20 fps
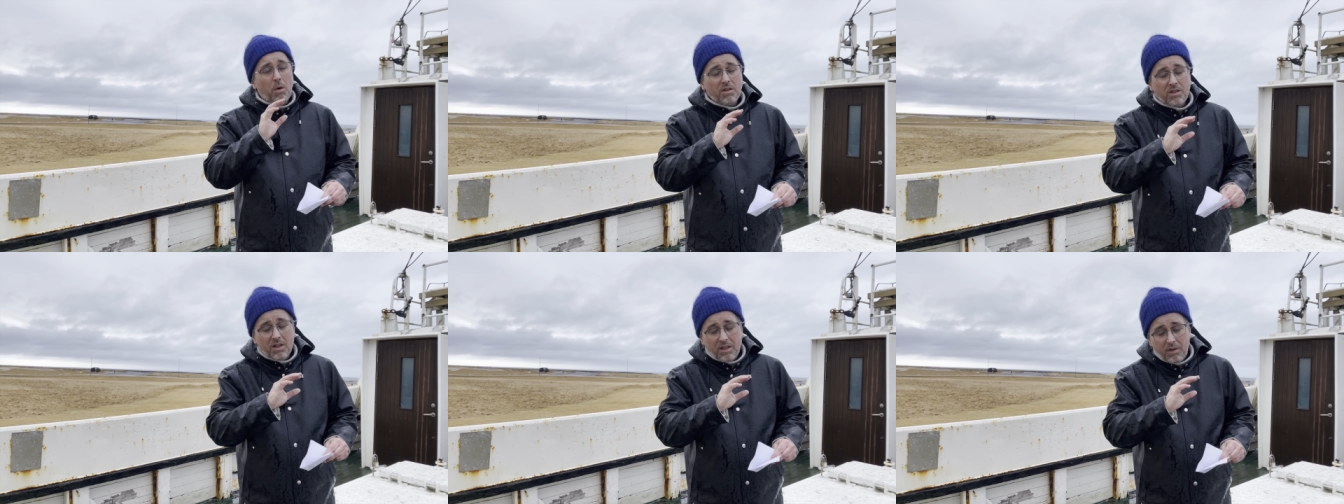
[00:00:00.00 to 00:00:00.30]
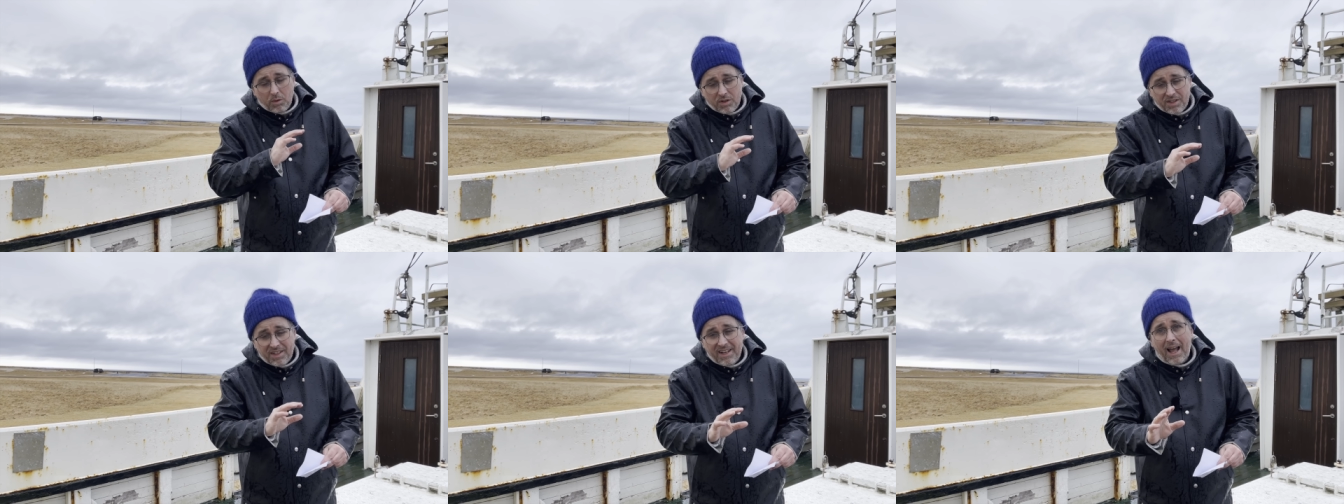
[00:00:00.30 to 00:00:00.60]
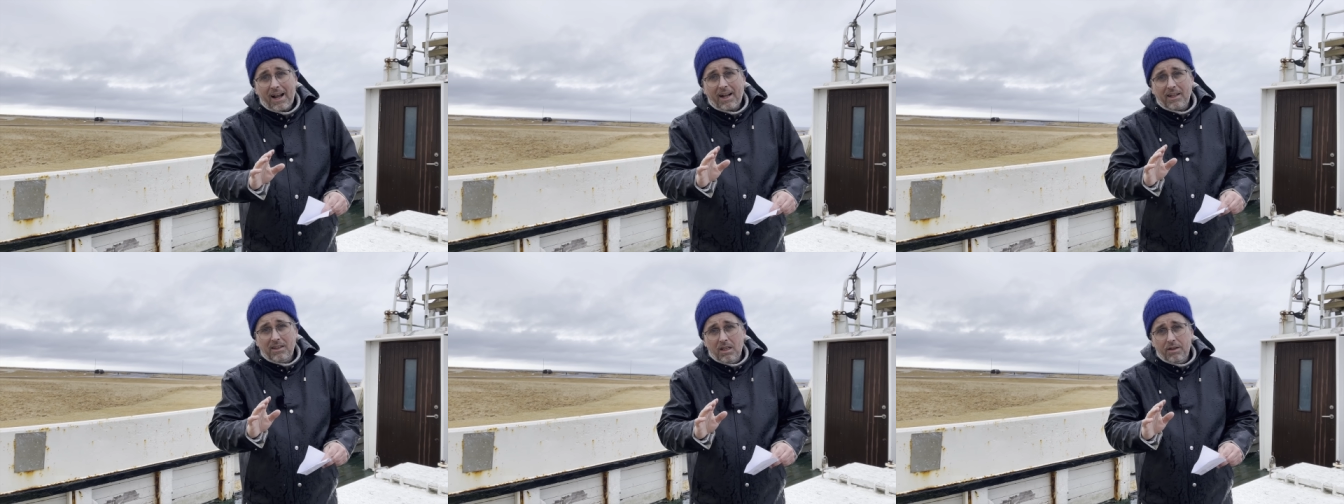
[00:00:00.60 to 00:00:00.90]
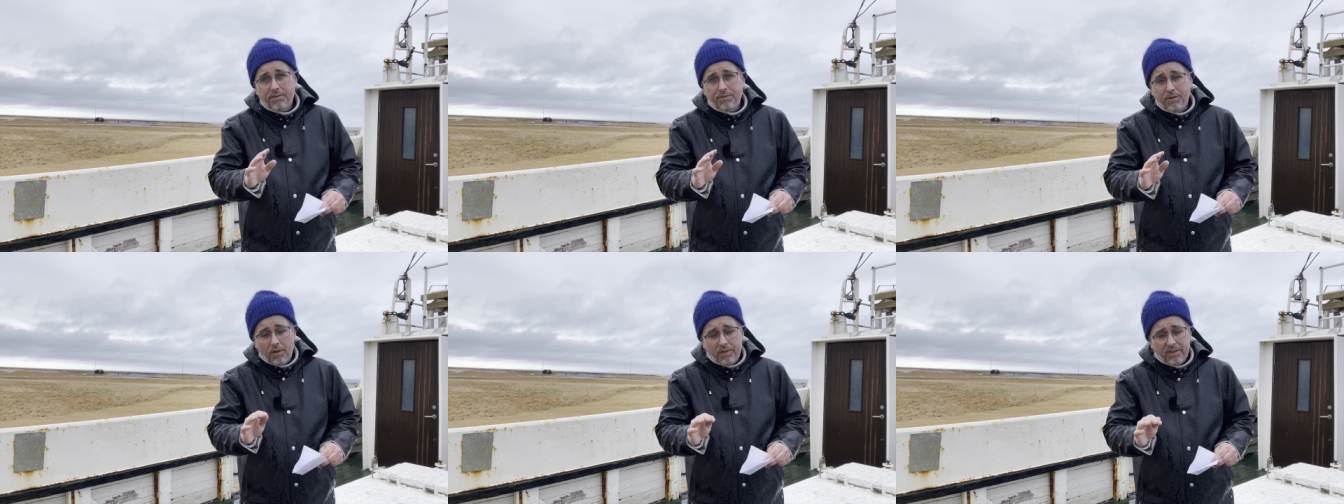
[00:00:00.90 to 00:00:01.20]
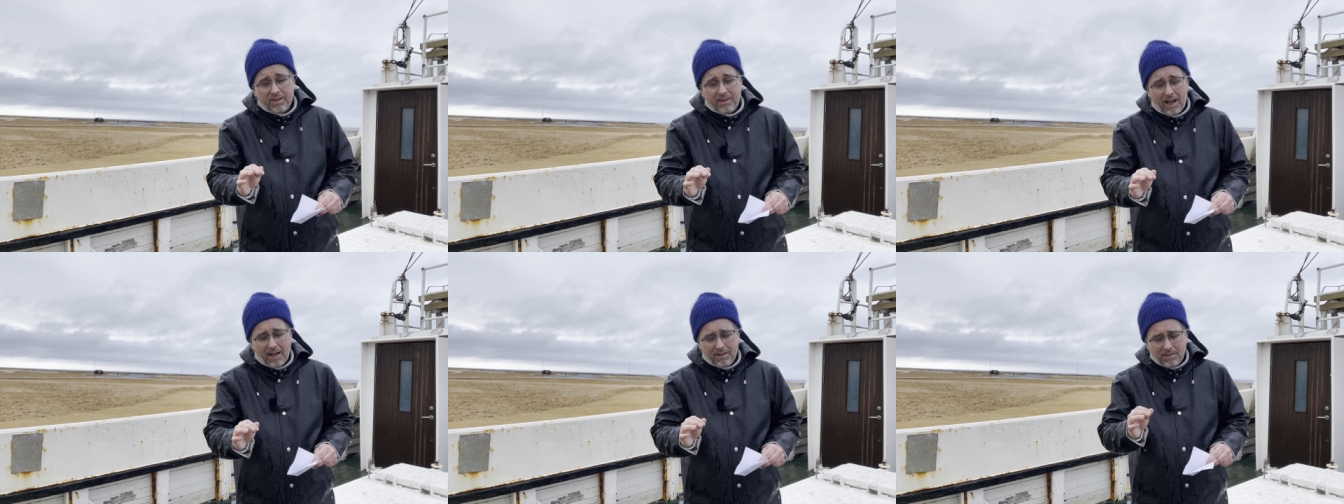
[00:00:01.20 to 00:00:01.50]
He was negative on the
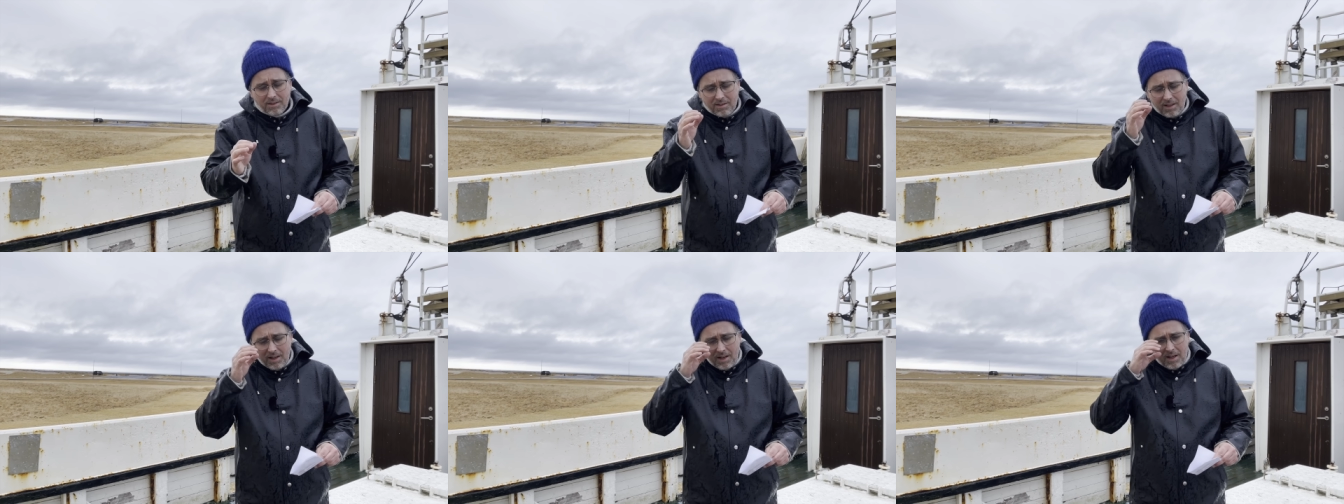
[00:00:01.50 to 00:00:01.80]
test.